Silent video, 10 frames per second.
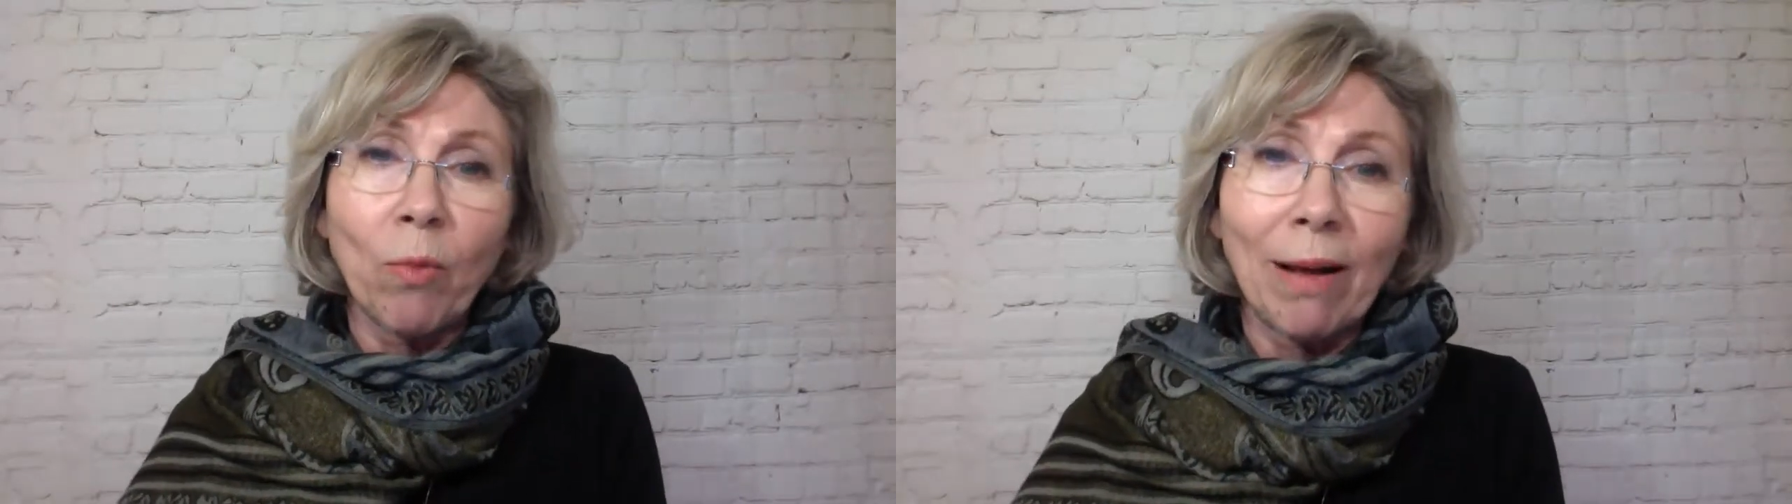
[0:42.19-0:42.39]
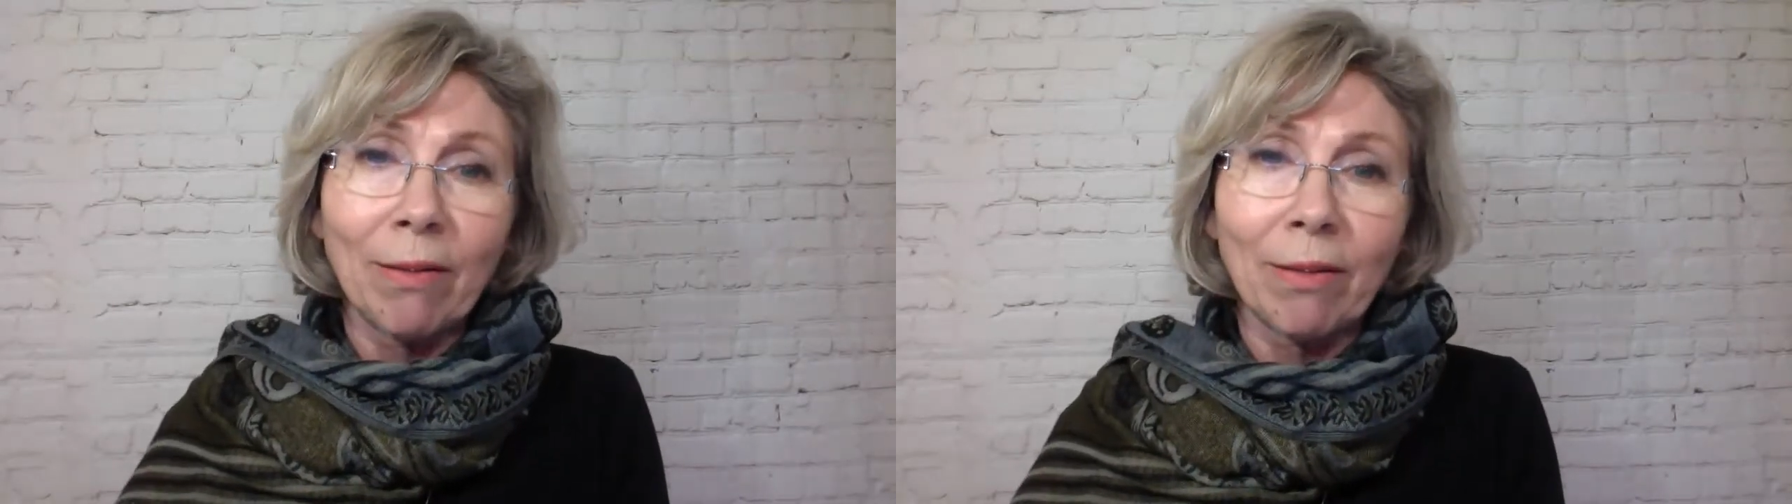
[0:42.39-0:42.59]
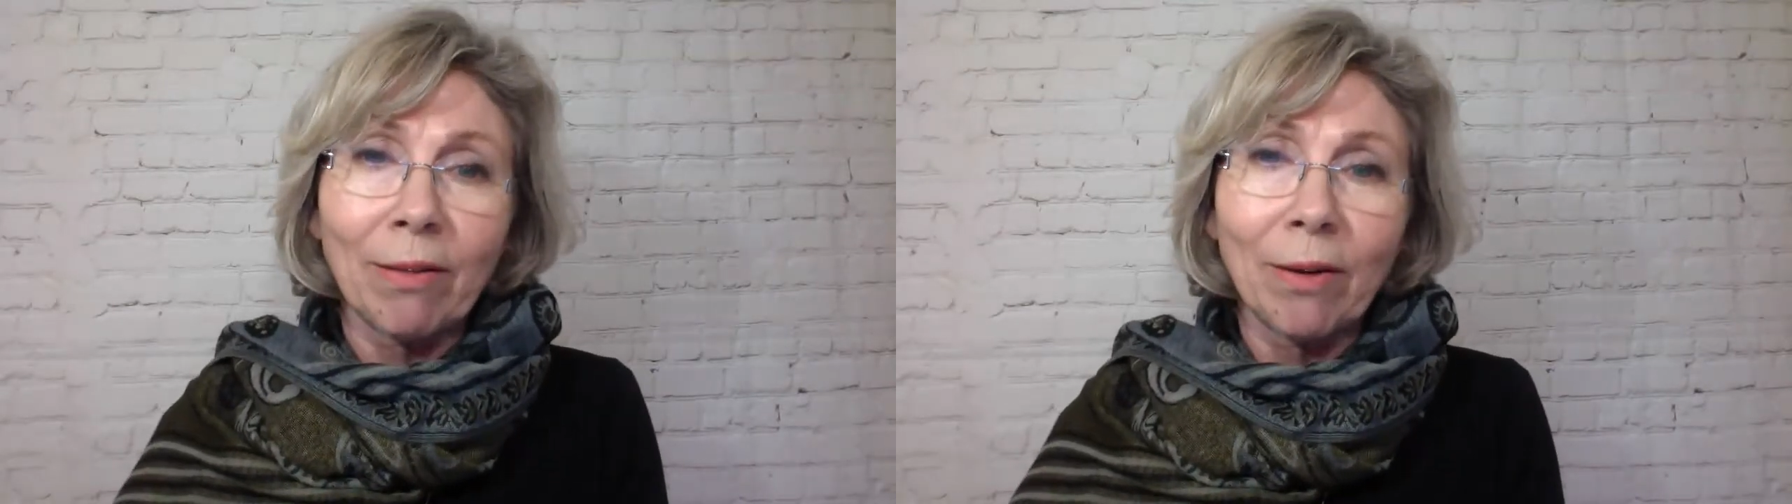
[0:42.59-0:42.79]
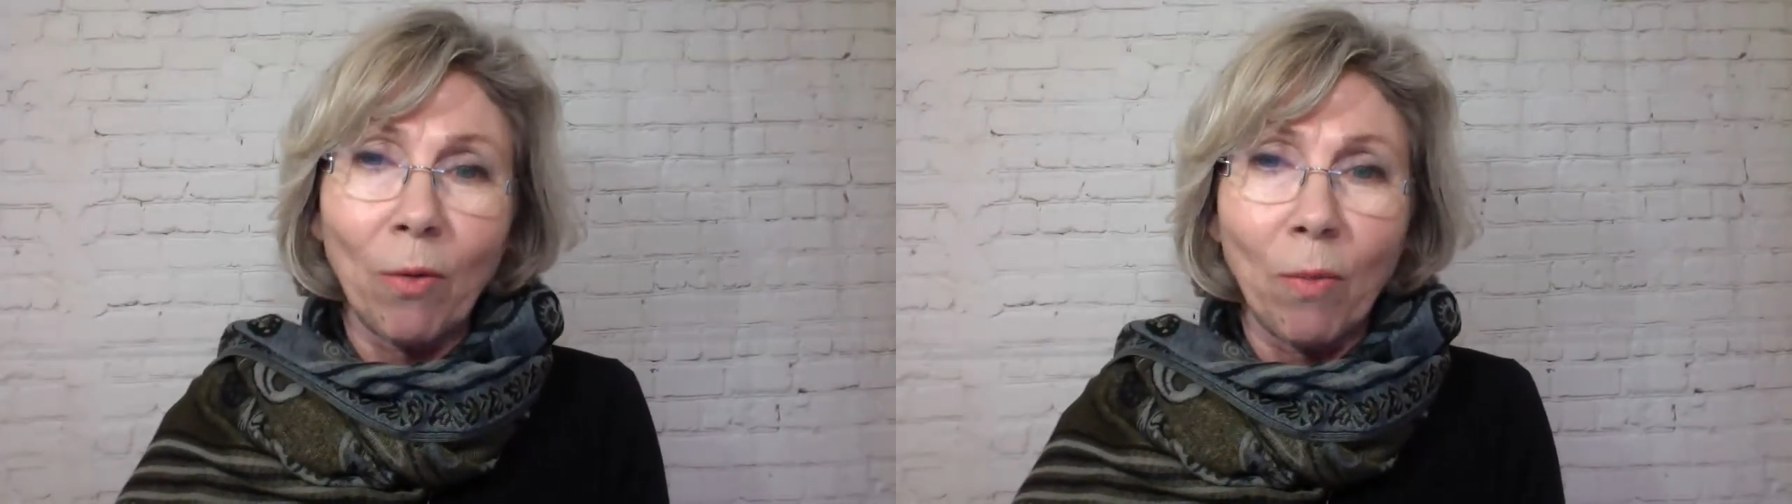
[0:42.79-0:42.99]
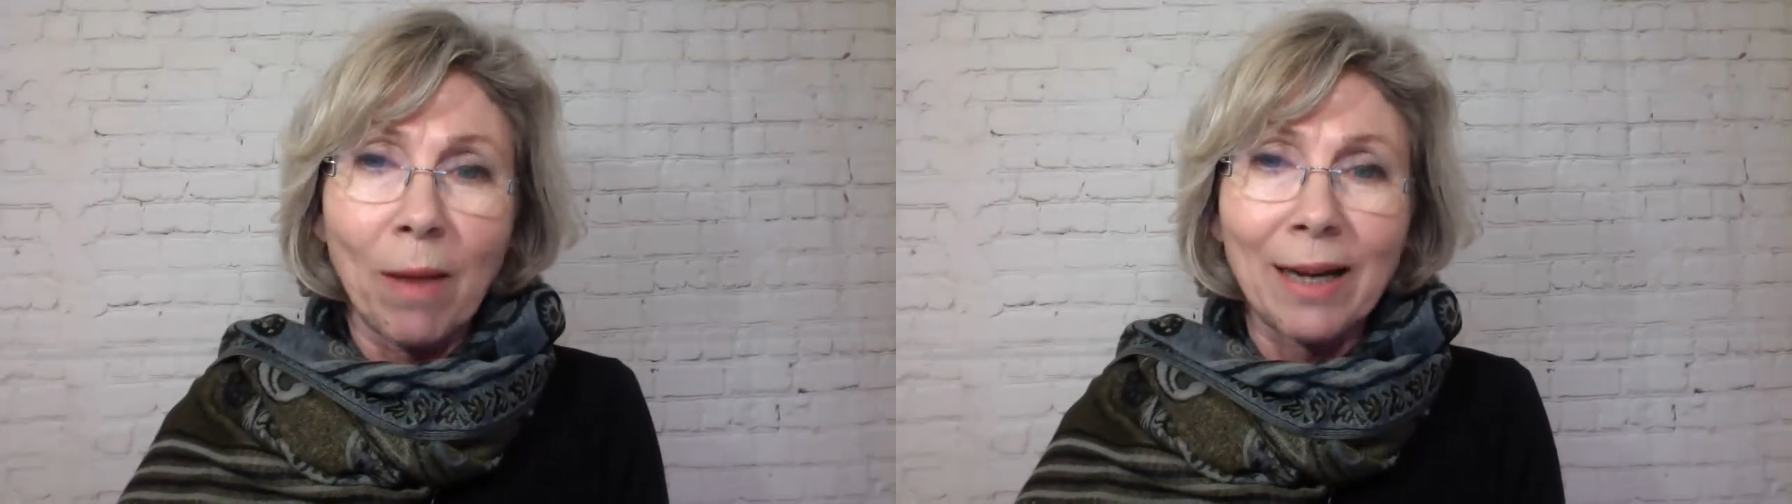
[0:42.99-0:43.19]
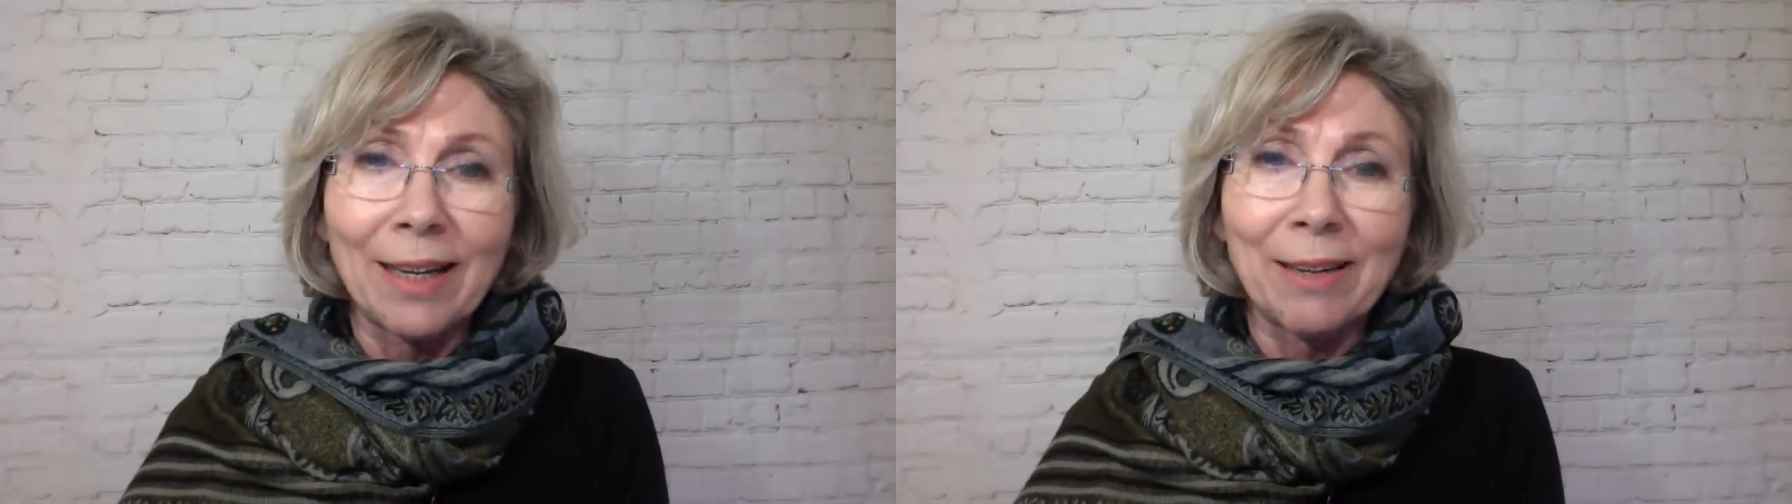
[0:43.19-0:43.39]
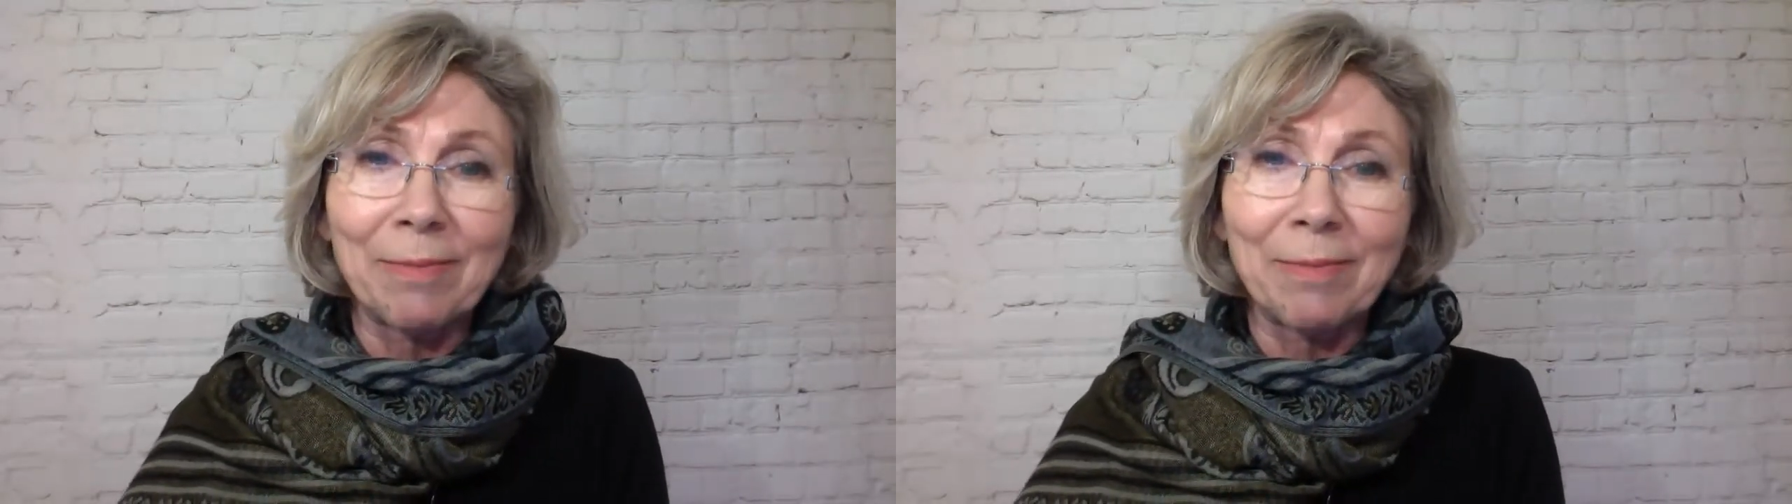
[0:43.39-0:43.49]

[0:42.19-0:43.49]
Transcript: wealth or money.